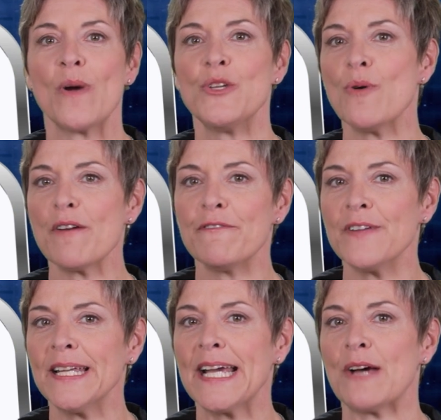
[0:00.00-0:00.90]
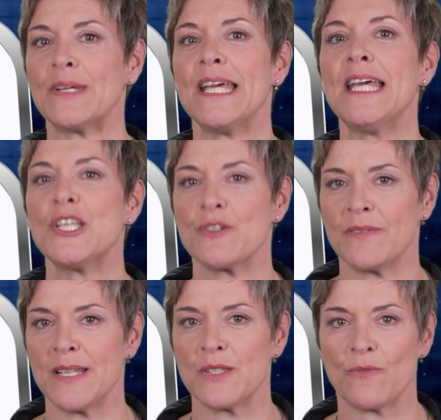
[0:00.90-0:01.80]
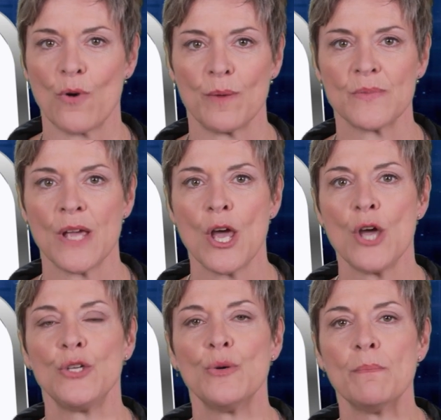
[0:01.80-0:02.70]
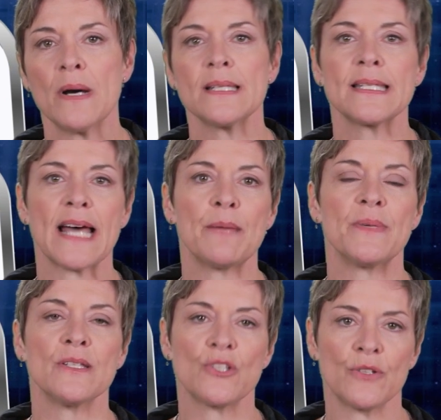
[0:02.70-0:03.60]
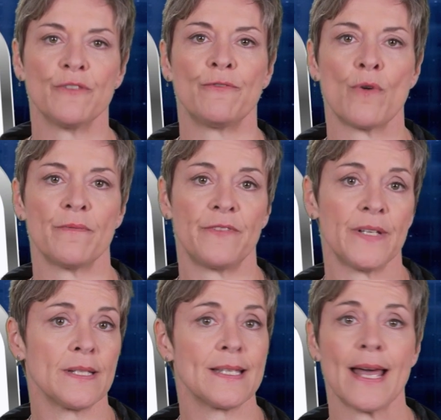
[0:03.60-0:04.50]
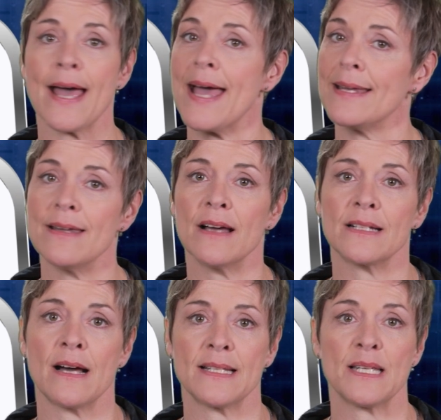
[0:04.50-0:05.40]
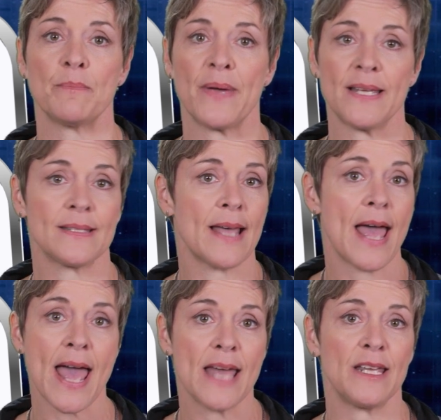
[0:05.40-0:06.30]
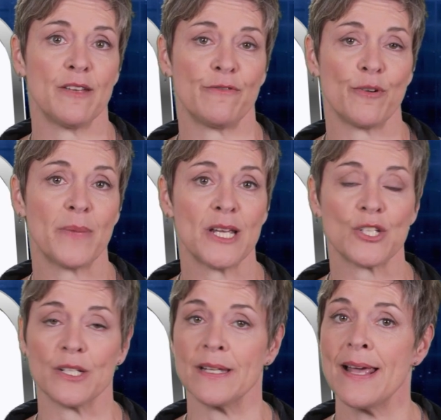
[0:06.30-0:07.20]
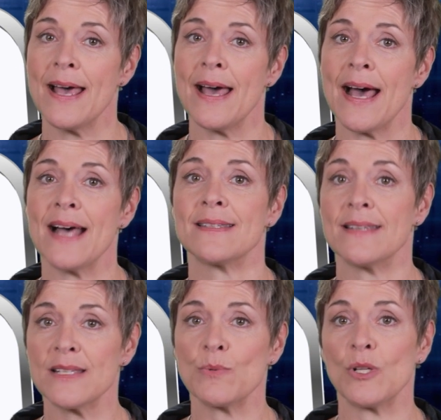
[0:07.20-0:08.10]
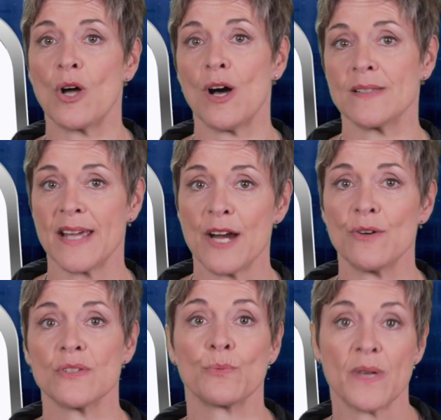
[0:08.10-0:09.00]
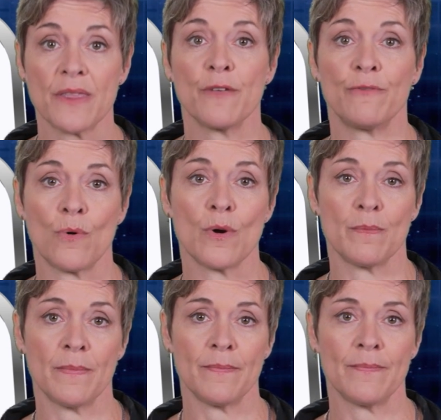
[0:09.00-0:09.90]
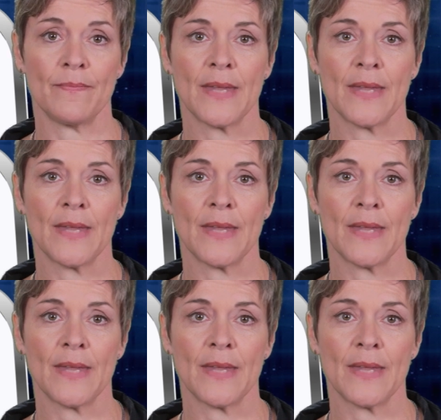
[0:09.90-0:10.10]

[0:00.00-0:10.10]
When you are filling out each of these forms, you must type into the form fields and not cut and paste any information, as this will cause errors with the form.